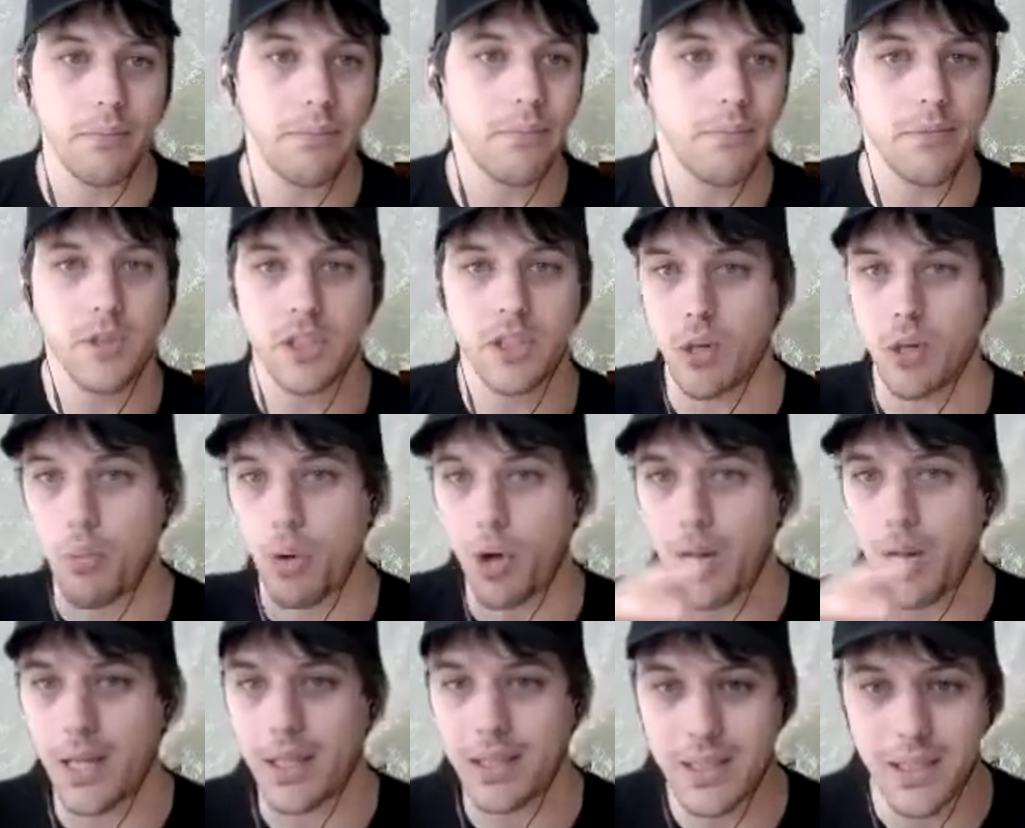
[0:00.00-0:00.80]

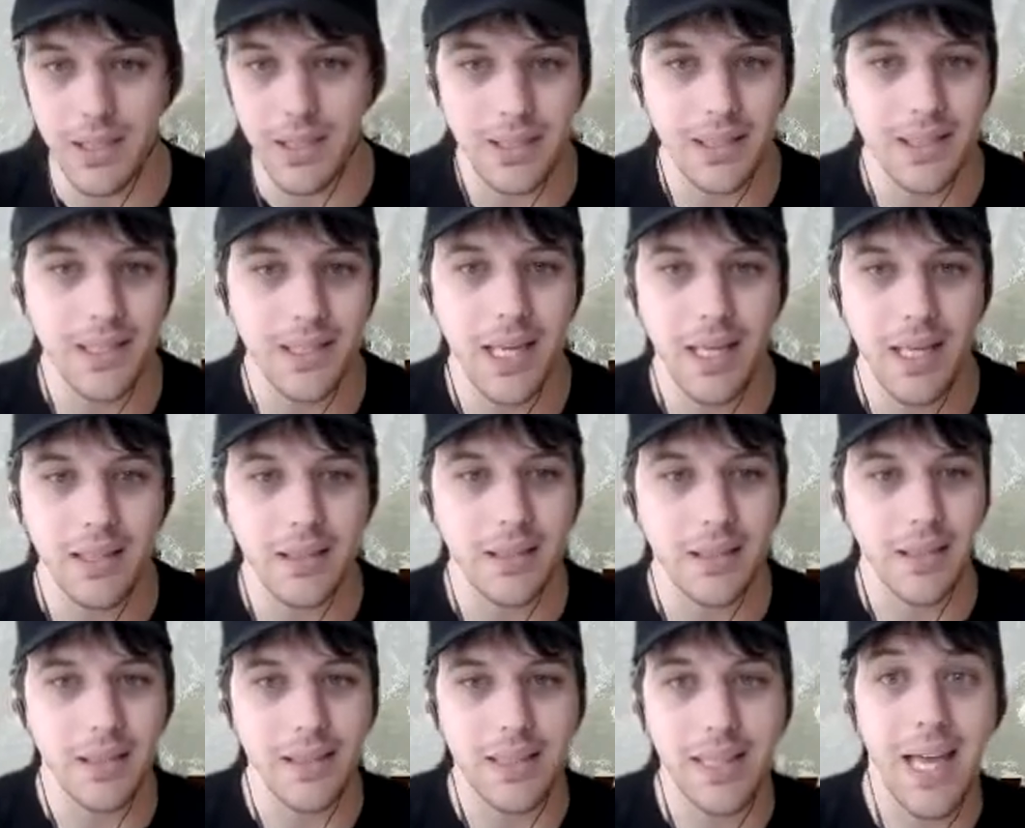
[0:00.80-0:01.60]
Someone else can
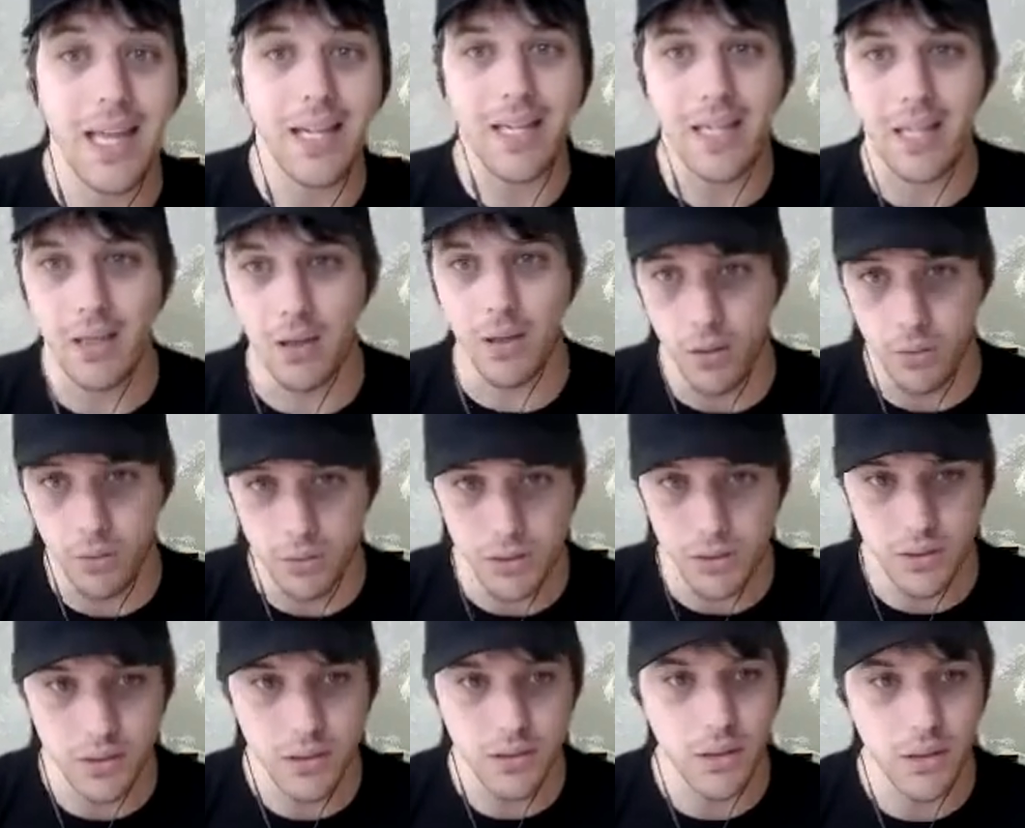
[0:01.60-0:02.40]
send 10
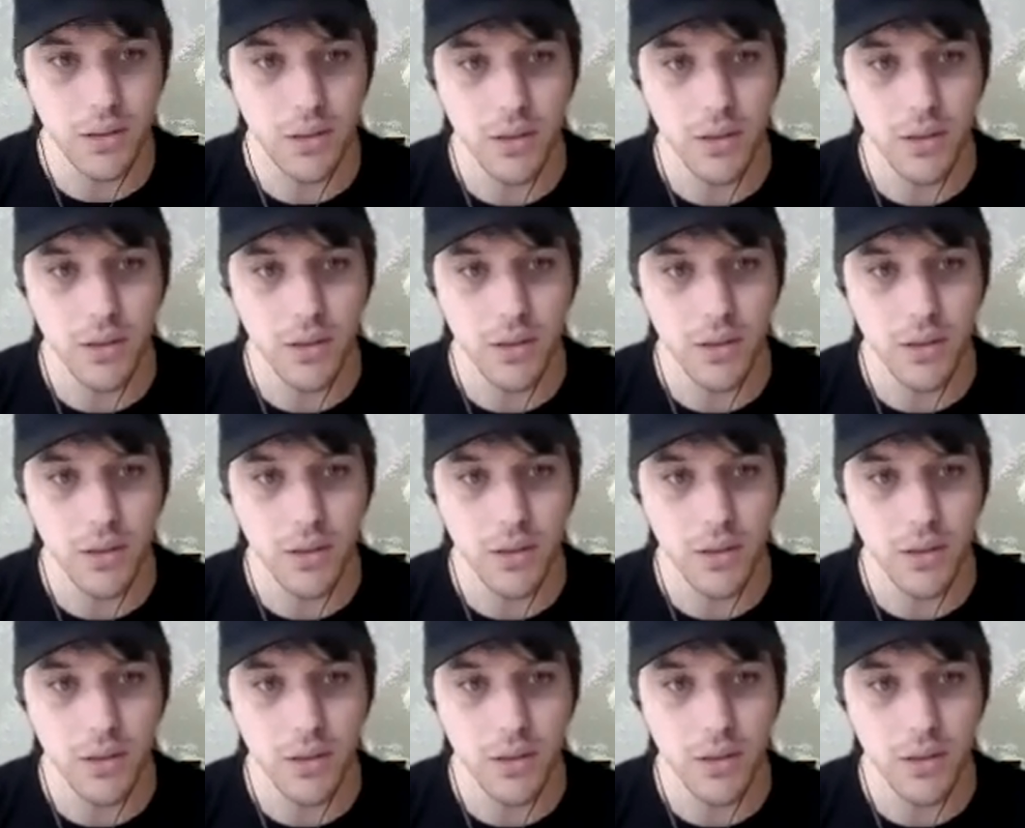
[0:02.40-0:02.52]
EOS,